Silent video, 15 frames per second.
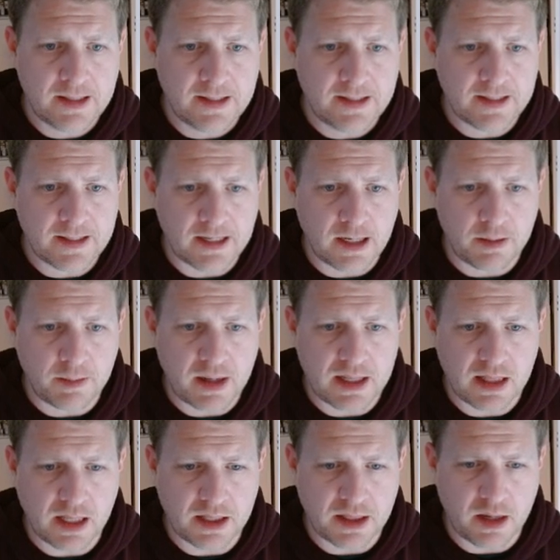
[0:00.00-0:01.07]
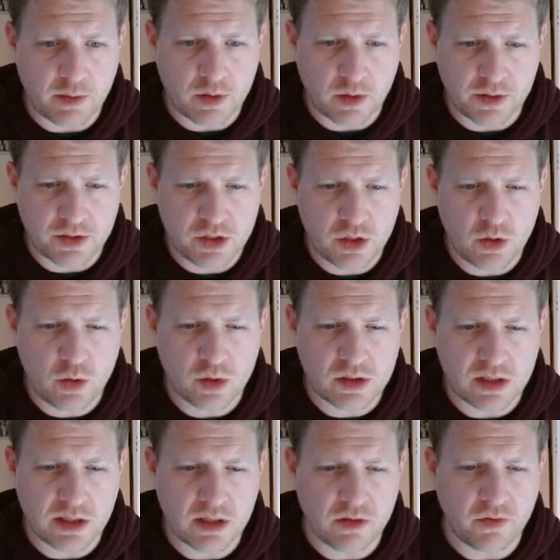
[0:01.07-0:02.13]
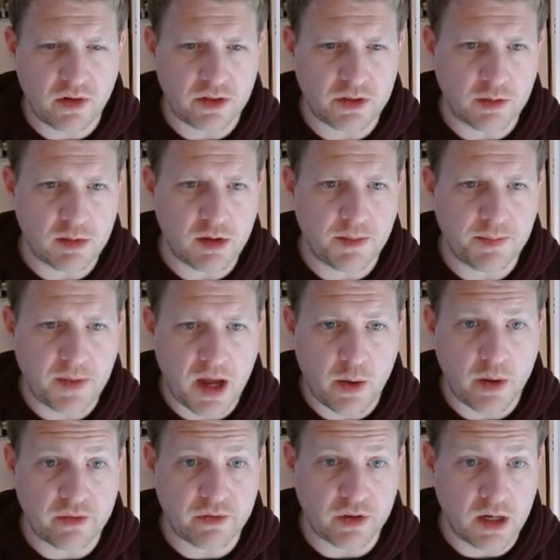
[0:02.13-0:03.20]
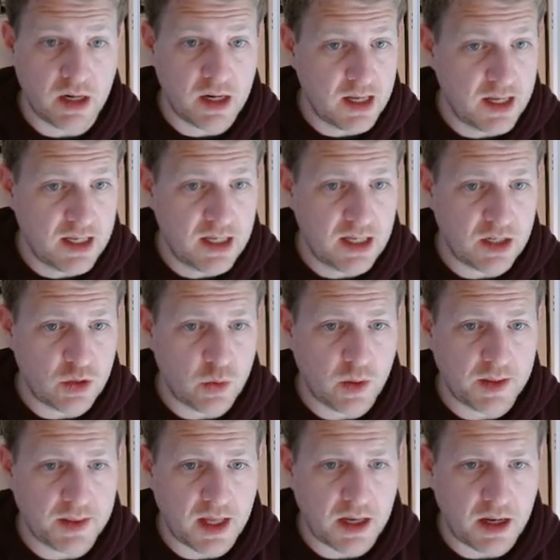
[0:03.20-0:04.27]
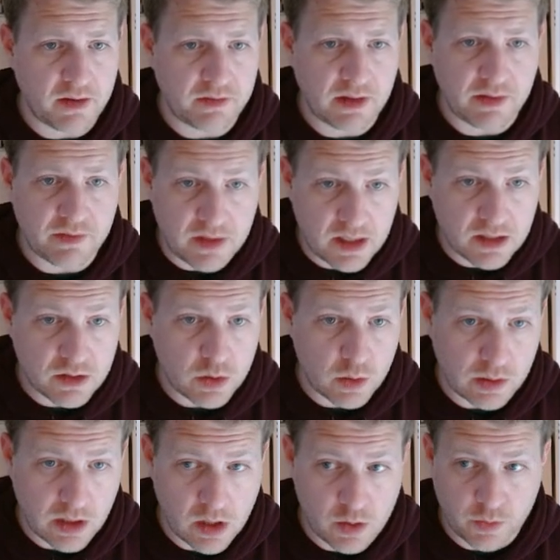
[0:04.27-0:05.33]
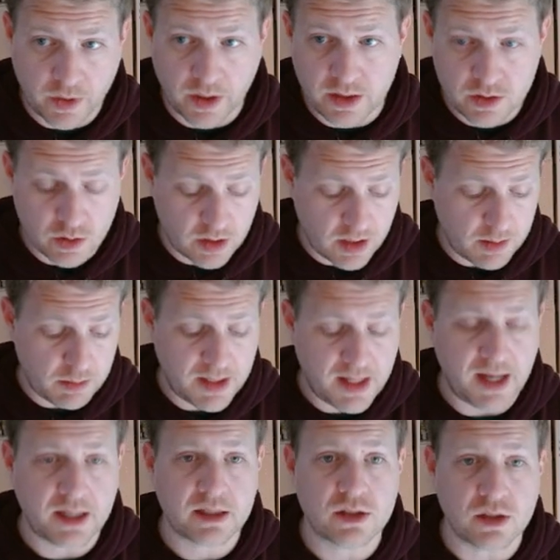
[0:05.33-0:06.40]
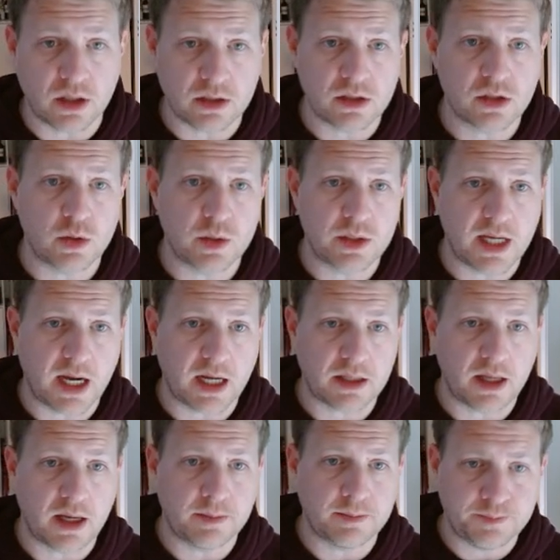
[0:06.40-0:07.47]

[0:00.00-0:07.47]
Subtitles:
I like that. With only 2, it's a little vulnerable. However, in doing that, I've left these 2 alone, right? So then black starts to attack that.